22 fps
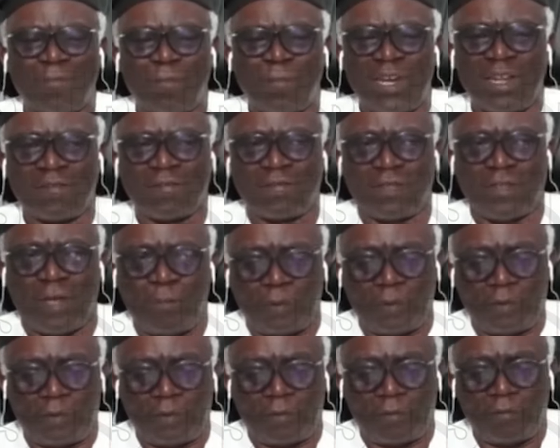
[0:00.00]
has been
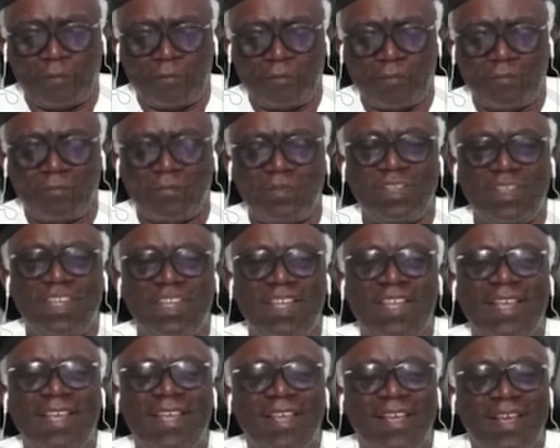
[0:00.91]
established.
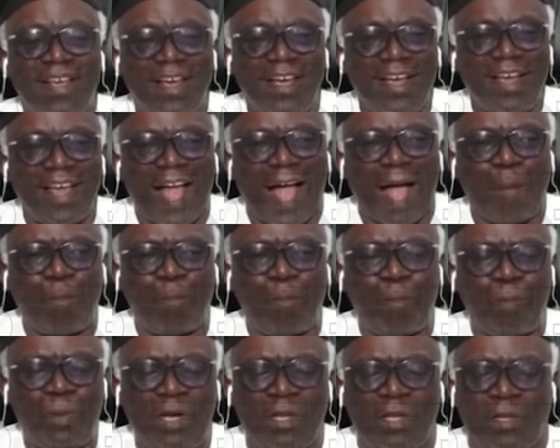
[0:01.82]

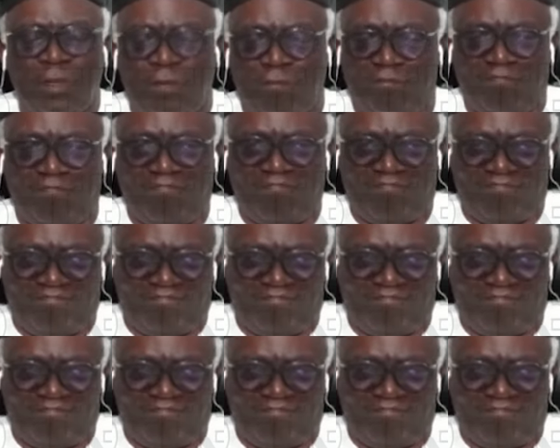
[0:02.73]
Happily,